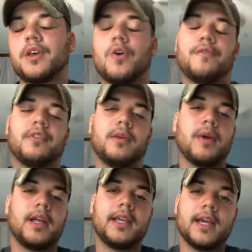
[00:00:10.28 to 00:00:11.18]
Hopefully
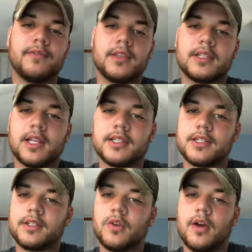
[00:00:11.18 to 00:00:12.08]
by the end of this
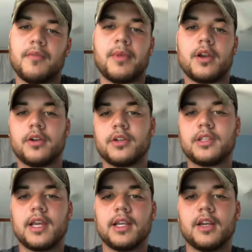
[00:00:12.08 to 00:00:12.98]
lesson you'll have a better
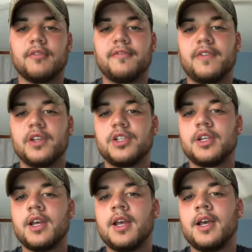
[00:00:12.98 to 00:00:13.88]
understanding of fish,
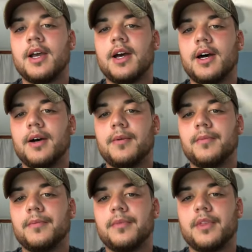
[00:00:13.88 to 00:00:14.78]

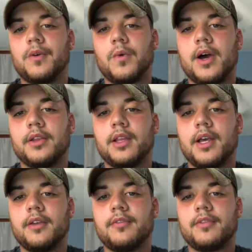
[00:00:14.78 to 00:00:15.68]
um, the
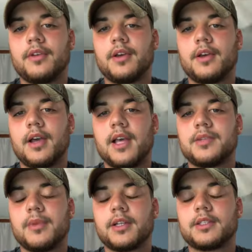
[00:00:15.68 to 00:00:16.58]
wildlife
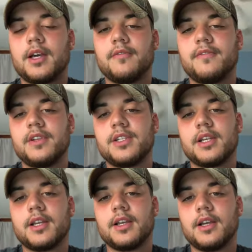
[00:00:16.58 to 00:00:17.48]
aspect of
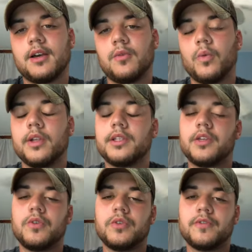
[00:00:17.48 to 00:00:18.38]
fishing, uh, when
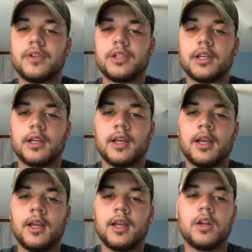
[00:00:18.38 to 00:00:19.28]
to use fishing,
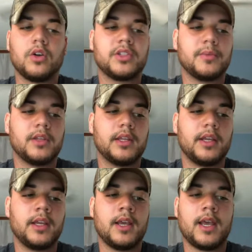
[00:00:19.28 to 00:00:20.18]
and
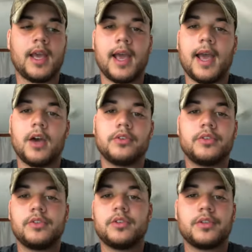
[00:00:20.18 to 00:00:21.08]
ultimately how
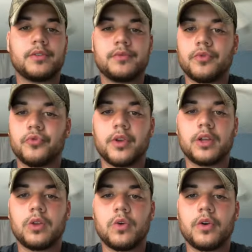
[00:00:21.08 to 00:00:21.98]
to just
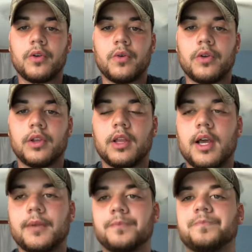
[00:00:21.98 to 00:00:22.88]
rig a lure on a
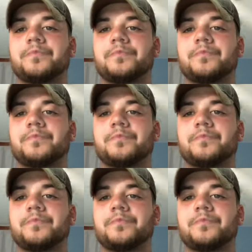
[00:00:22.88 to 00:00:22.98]
line.